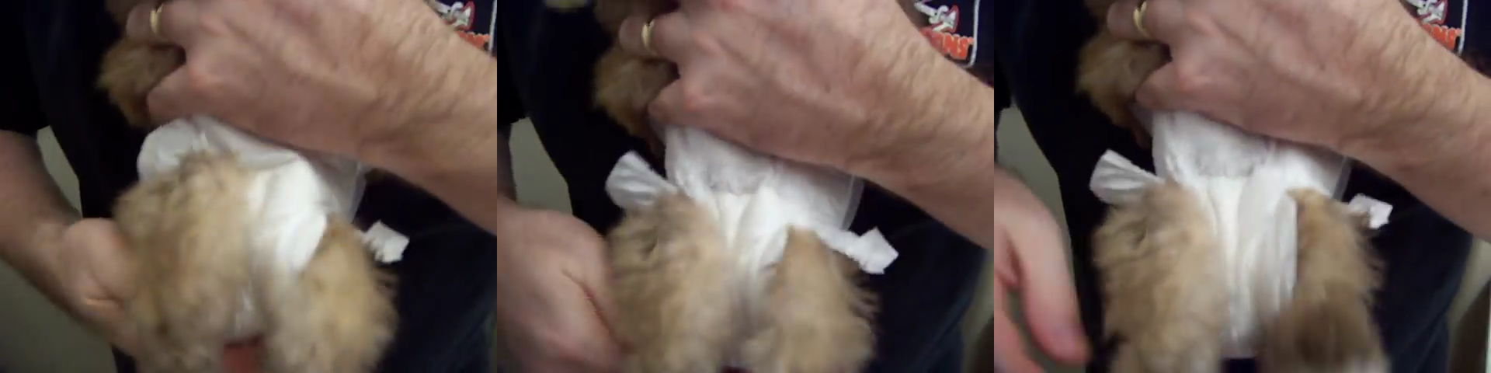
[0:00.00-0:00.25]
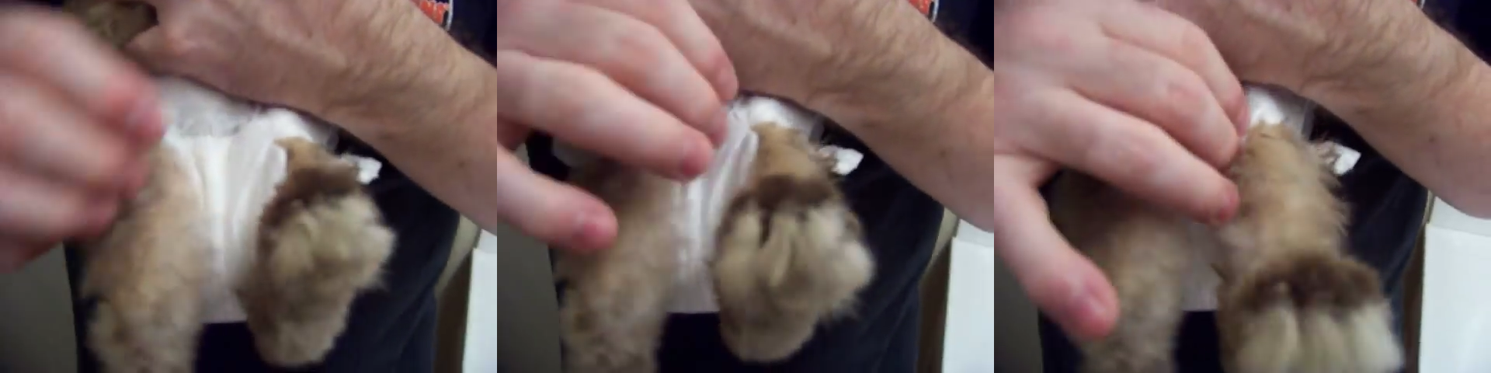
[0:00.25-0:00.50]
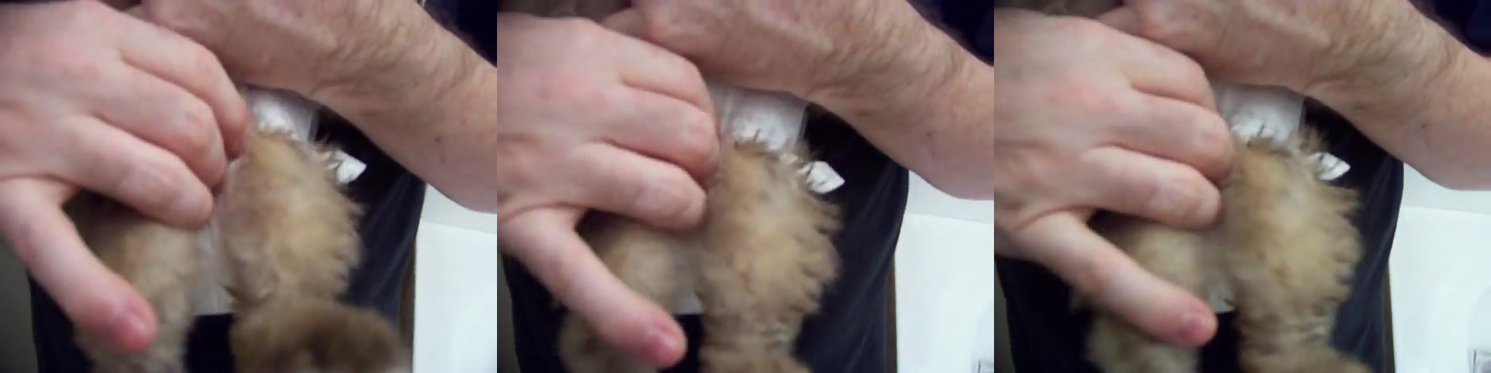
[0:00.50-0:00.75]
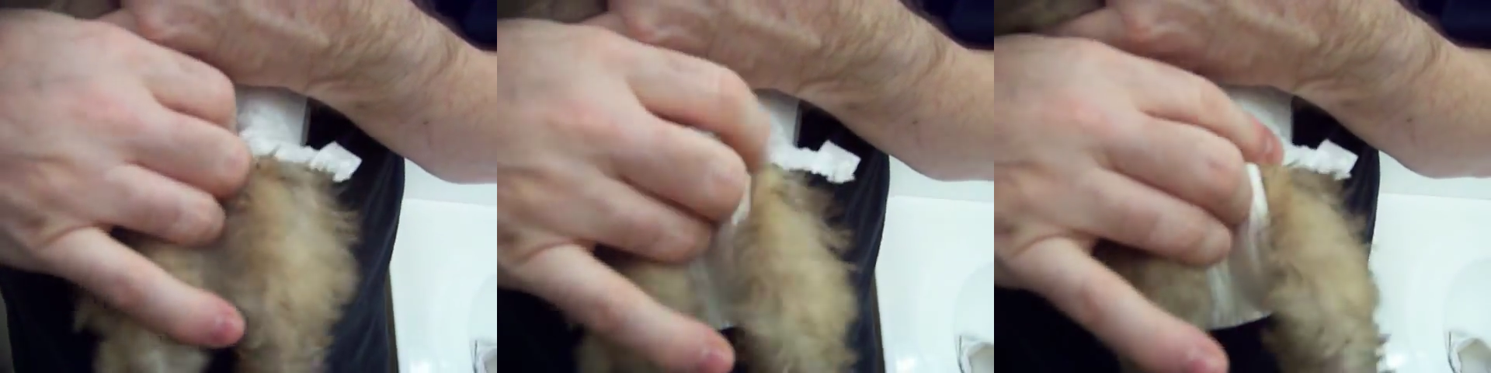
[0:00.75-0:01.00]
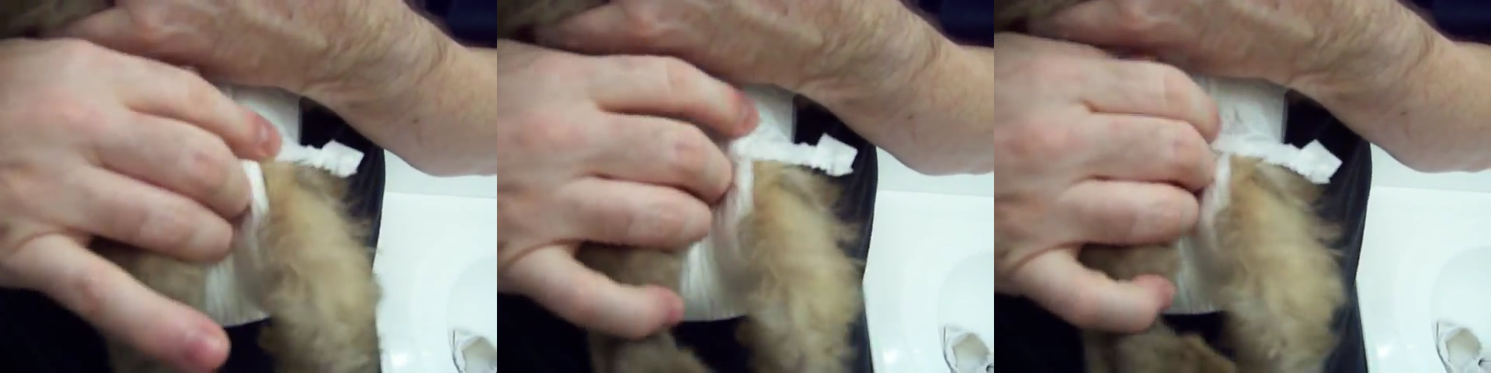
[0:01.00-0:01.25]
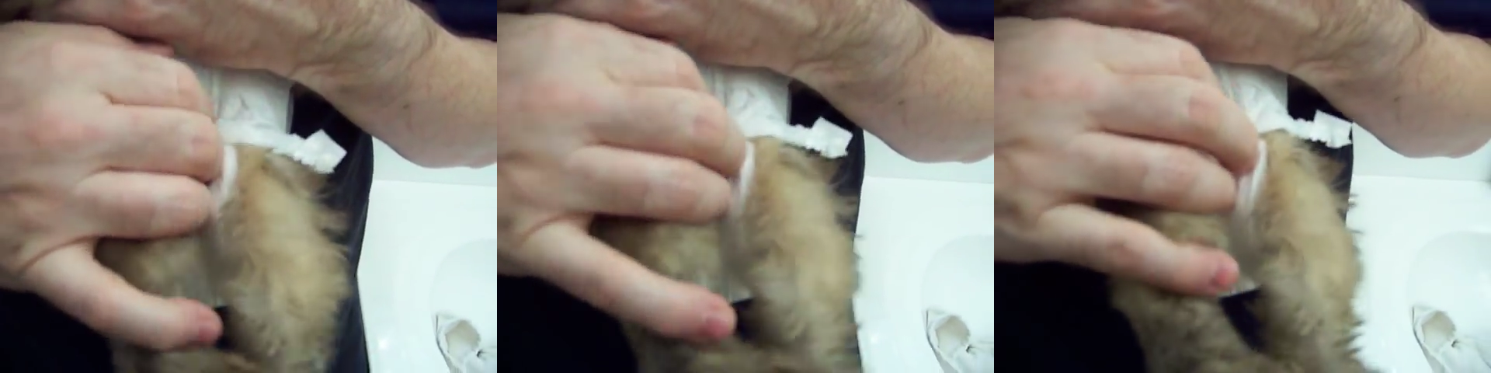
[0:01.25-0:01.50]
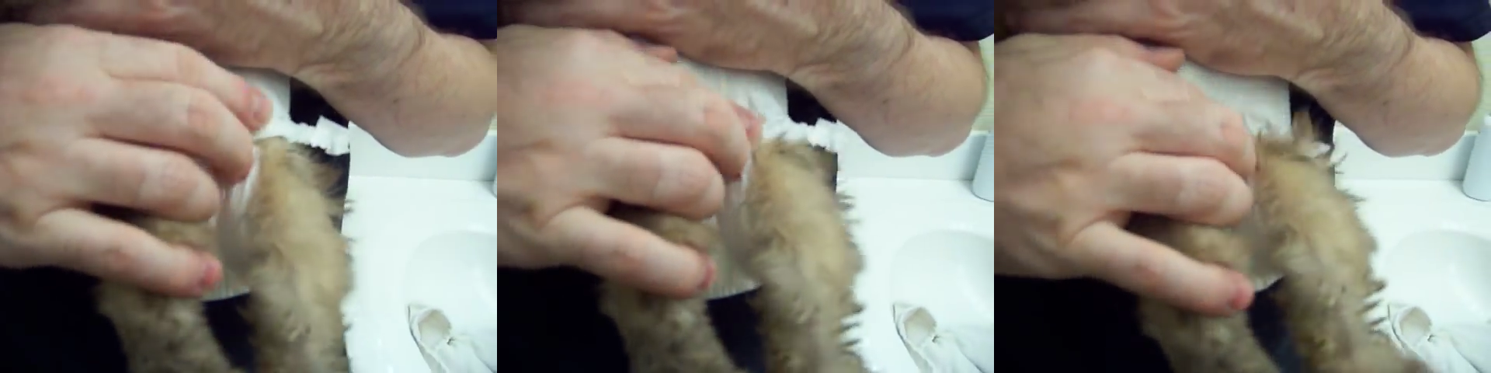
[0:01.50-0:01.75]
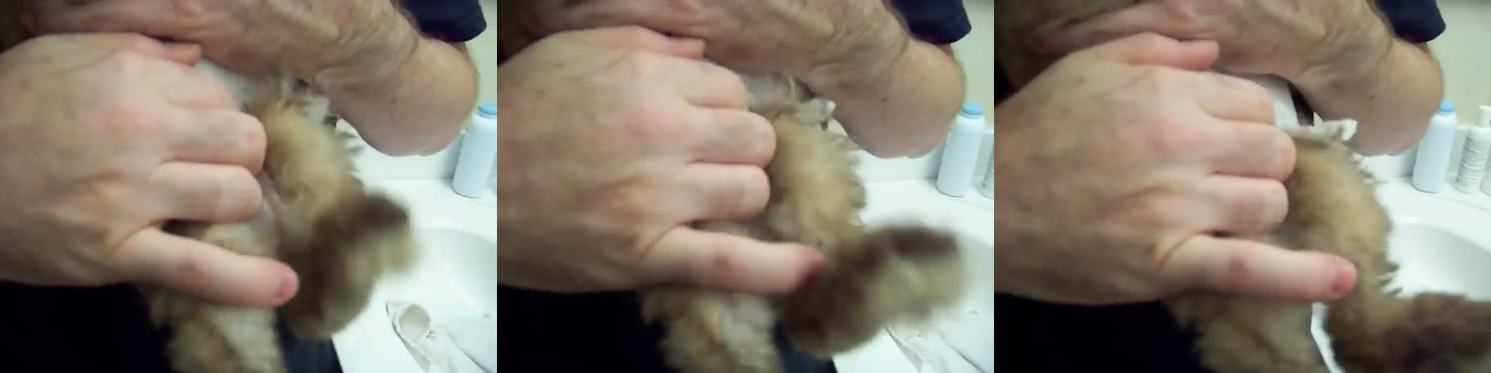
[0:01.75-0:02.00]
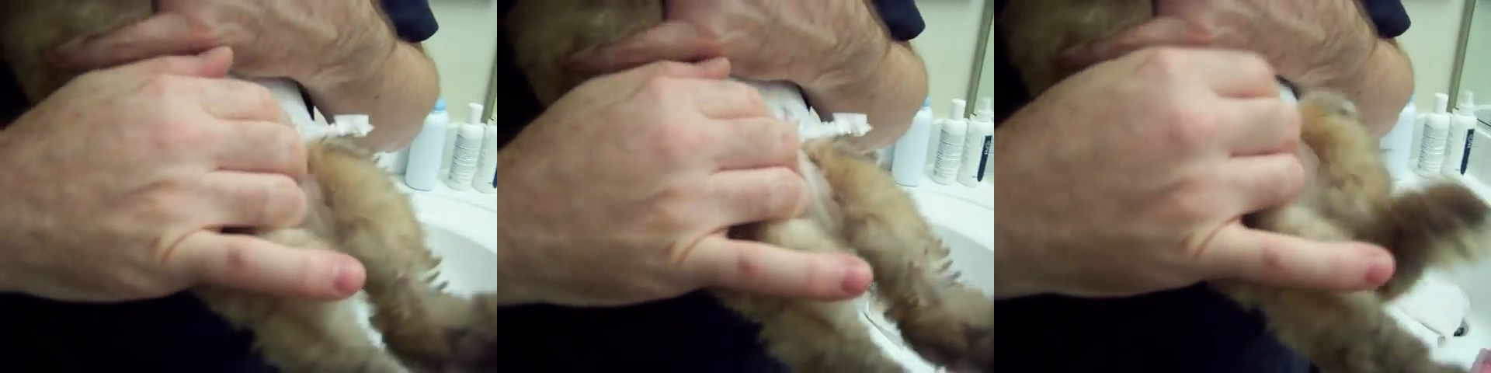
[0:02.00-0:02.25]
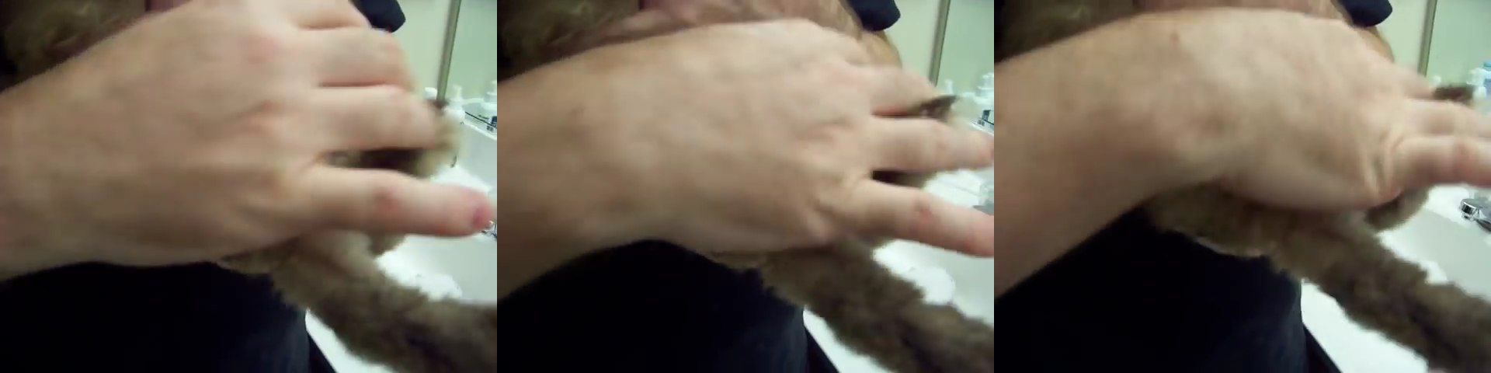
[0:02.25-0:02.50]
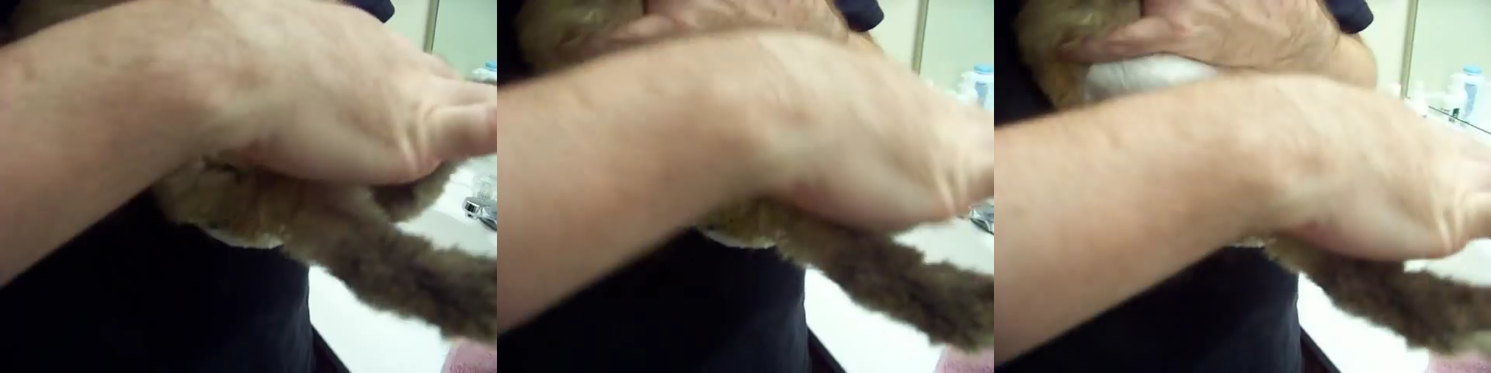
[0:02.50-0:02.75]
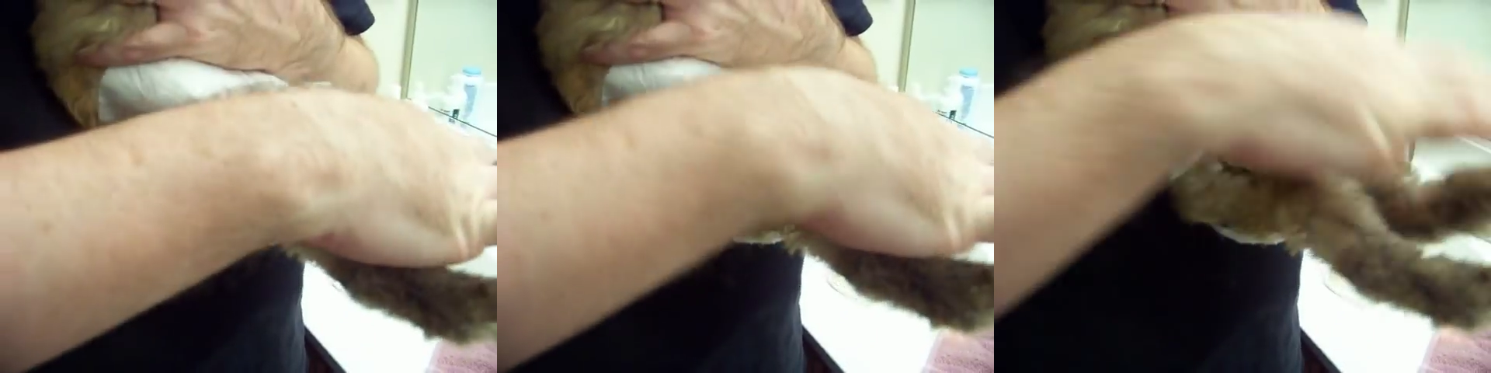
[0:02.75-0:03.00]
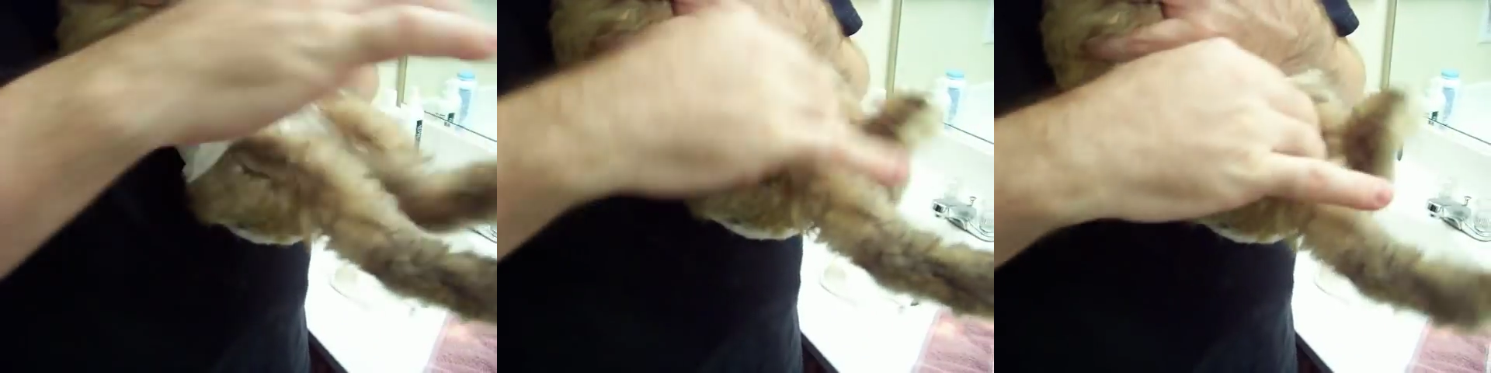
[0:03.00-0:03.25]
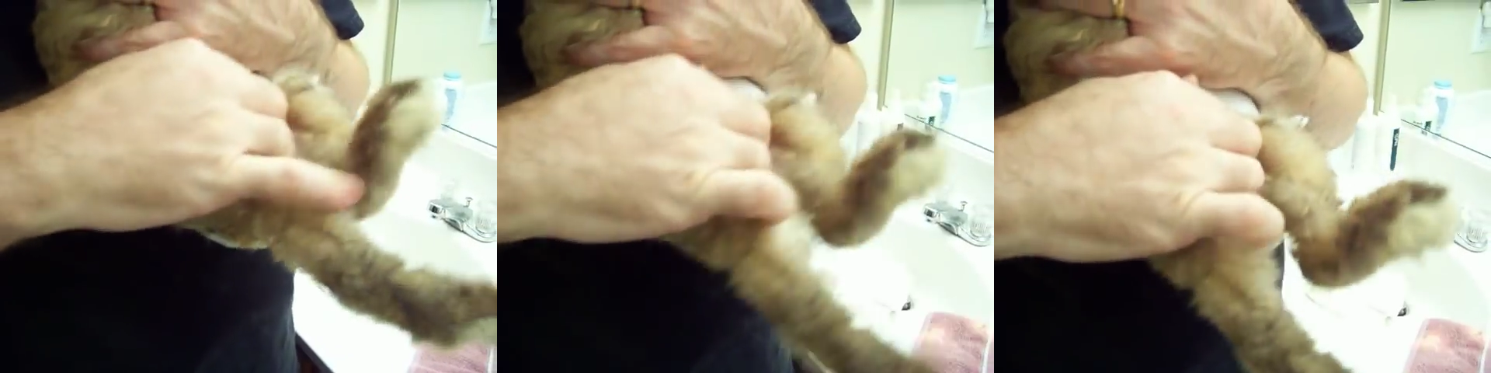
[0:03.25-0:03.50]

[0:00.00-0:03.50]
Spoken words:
Nobody's mouth can be seen.